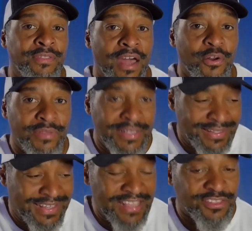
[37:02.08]
only
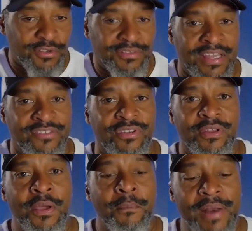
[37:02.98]
get their attention,
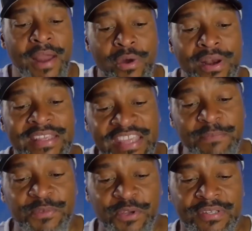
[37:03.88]
but I want to keep
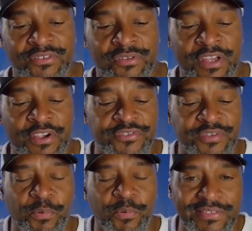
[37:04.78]
their attention. Here's some
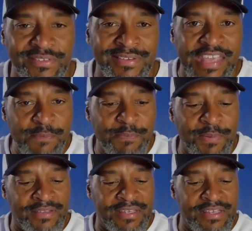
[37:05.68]
points in keeping
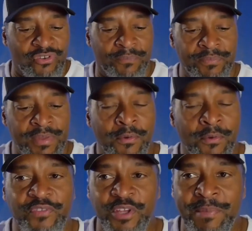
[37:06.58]
attention.
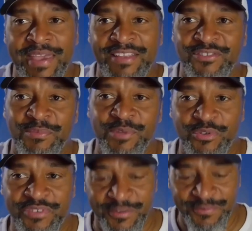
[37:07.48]
Hopefully you're making some
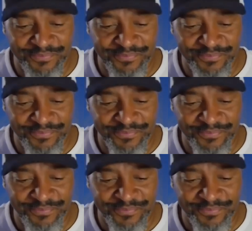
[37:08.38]
notes here.